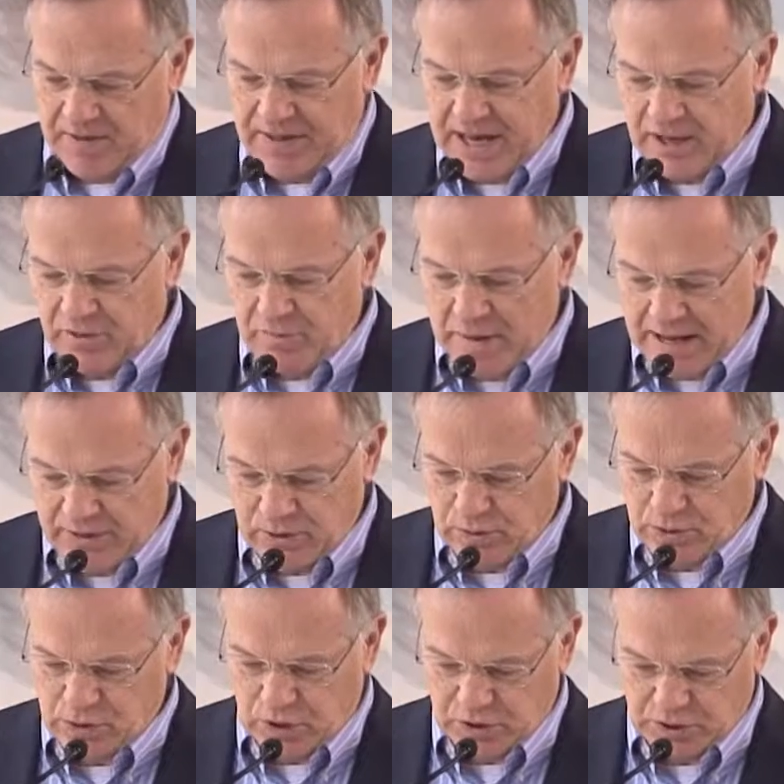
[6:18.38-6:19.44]
The end of
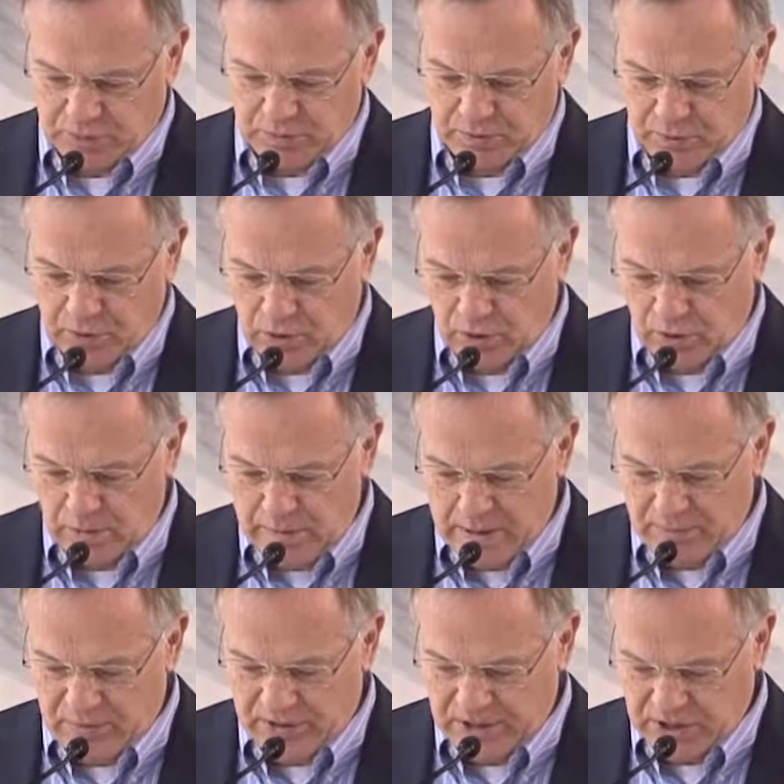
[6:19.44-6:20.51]
Matthew's Gospel, we all
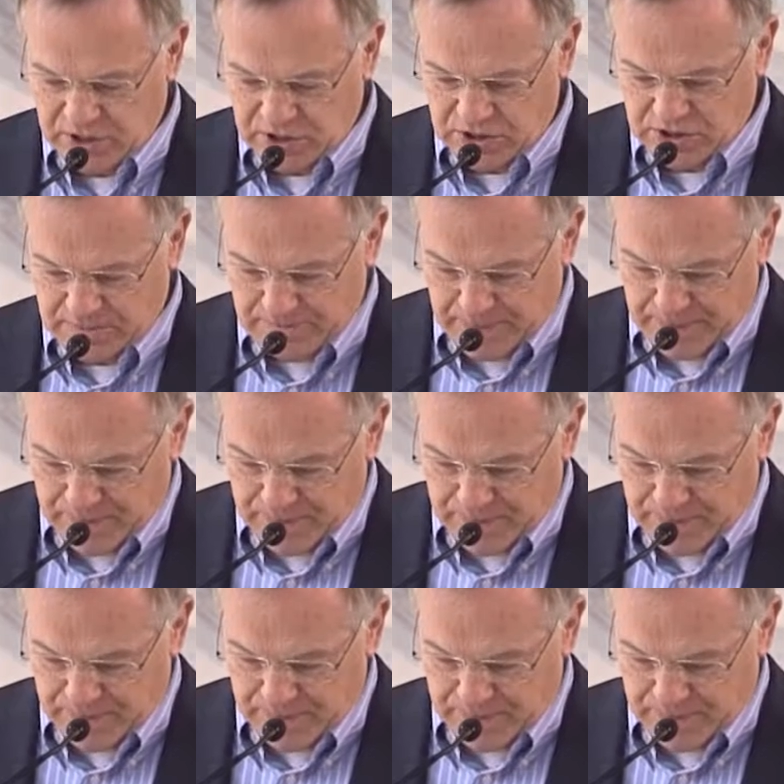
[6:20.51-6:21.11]
remember this.